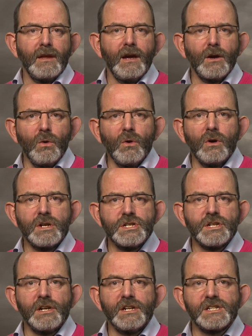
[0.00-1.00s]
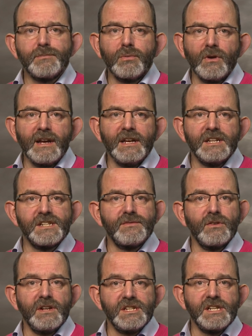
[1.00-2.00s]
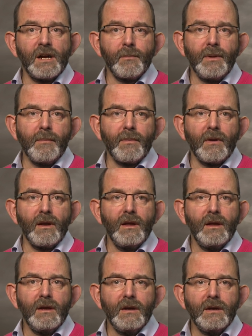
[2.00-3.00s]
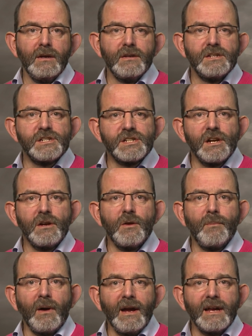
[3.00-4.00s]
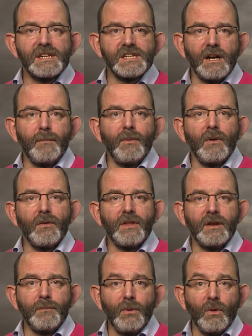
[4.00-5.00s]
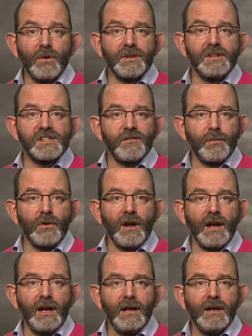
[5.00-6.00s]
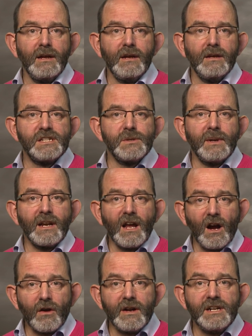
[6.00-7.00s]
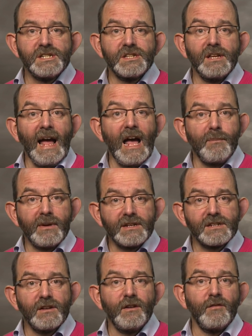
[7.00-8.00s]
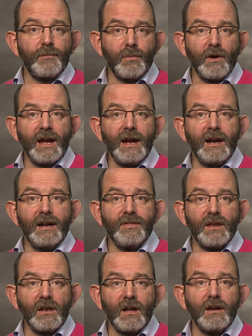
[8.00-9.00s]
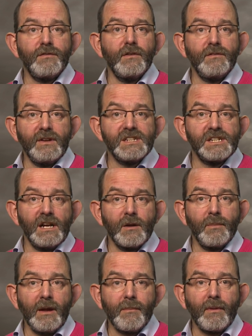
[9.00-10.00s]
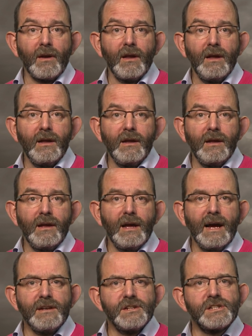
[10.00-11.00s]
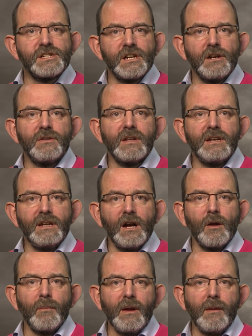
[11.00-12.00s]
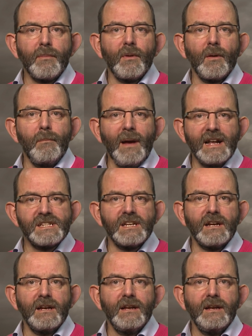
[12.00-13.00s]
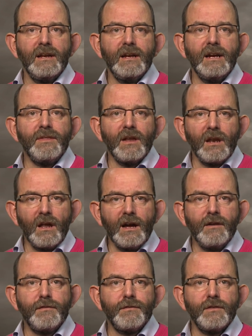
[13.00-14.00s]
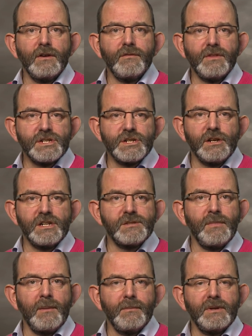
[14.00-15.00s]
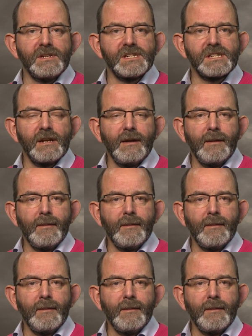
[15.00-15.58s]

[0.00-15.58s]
A core church prays for its young people to show by example the importance of prayer, to encourage the habit of prayer in the life of its young people, and to show that young people matter in the life of the church members.